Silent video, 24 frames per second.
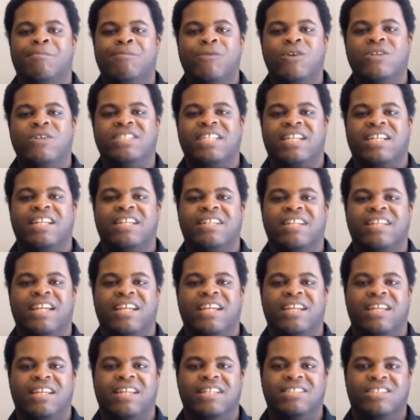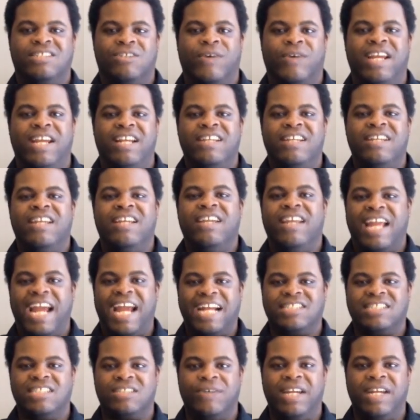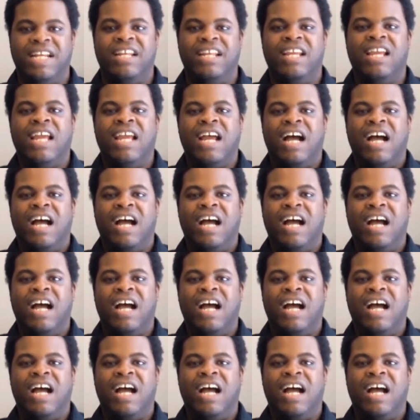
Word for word: music is great, the action is great,